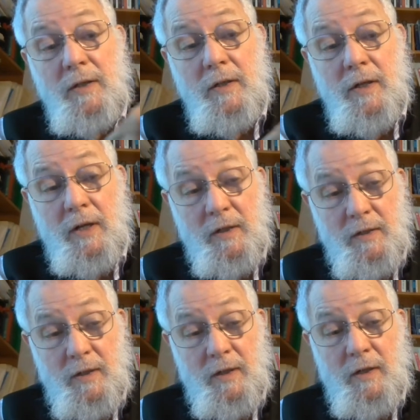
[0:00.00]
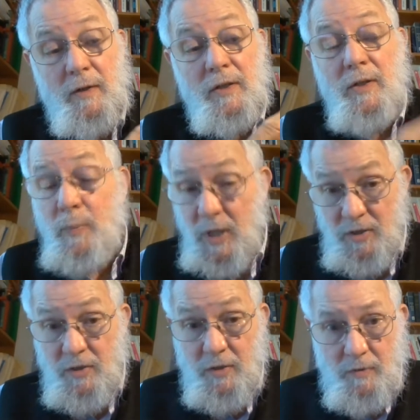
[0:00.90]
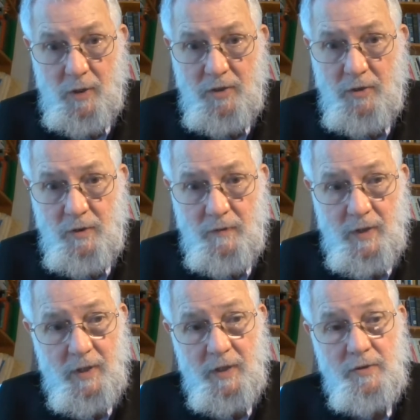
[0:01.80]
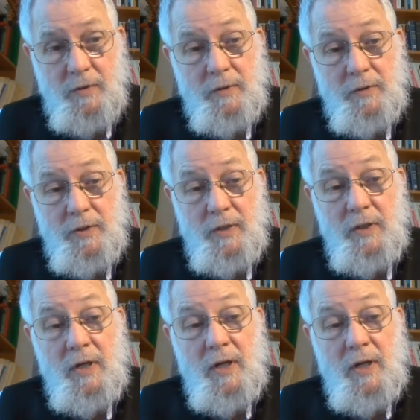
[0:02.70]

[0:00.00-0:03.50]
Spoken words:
that depicts the structure of the Constitution